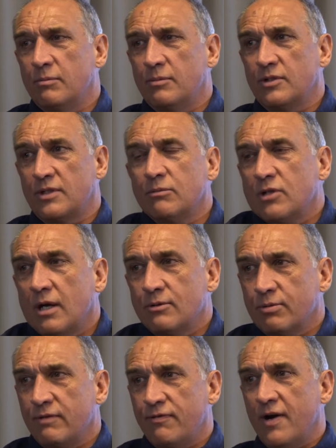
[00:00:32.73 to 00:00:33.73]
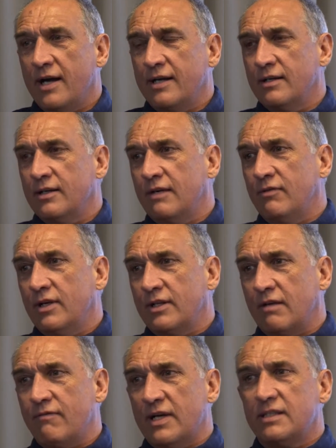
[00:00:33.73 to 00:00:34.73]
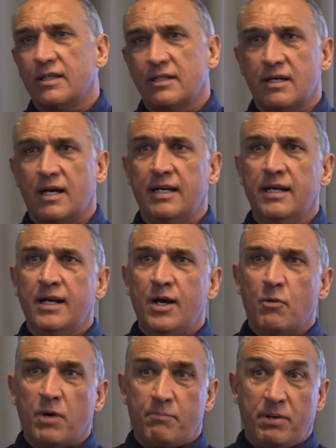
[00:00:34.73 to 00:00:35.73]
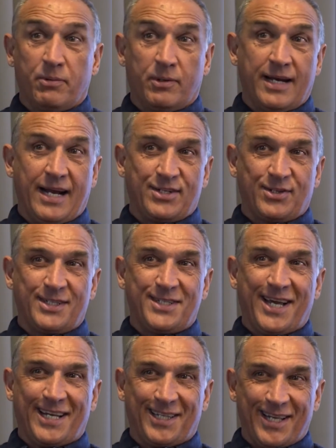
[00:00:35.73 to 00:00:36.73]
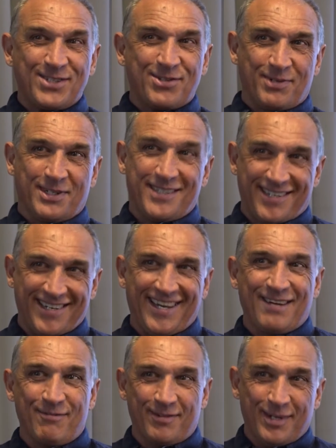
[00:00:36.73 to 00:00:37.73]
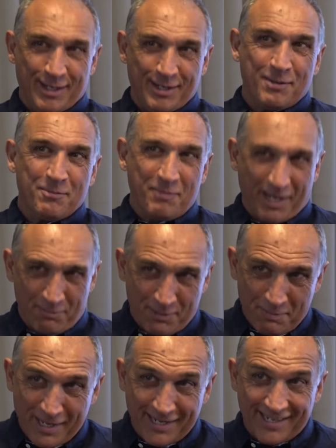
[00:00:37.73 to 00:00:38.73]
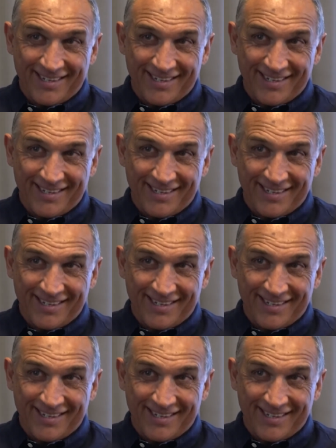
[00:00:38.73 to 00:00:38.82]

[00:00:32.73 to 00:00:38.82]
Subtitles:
Sometimes we find, even on the investing side, where people can actually take less risk and make more money.